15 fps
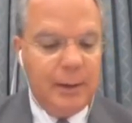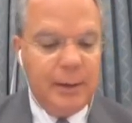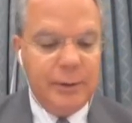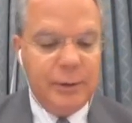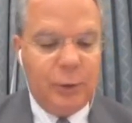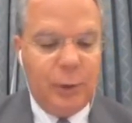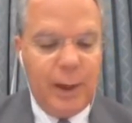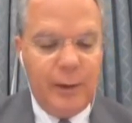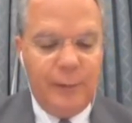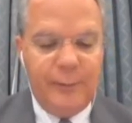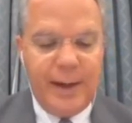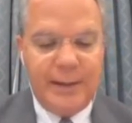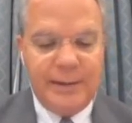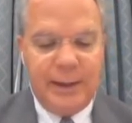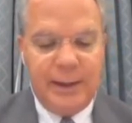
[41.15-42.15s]
there is
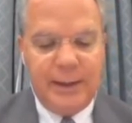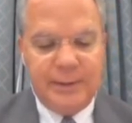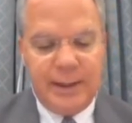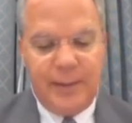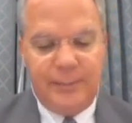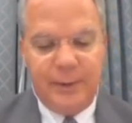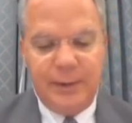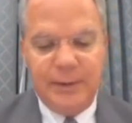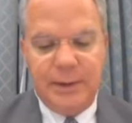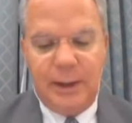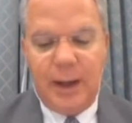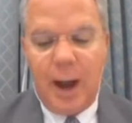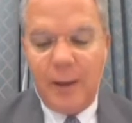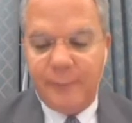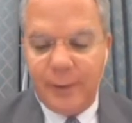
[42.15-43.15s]
greater vaccine acceptance
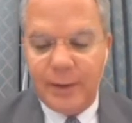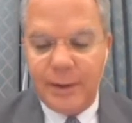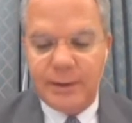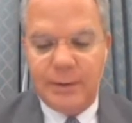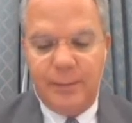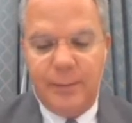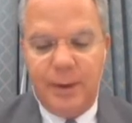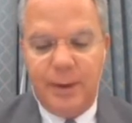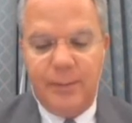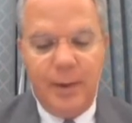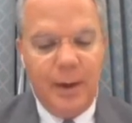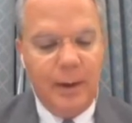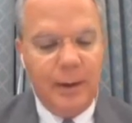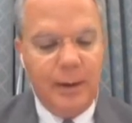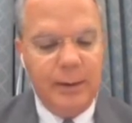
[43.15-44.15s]
and confidence among
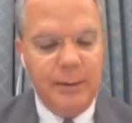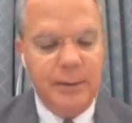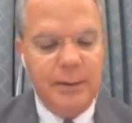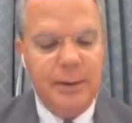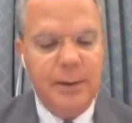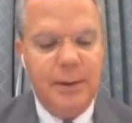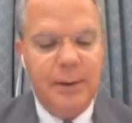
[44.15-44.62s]
Americans.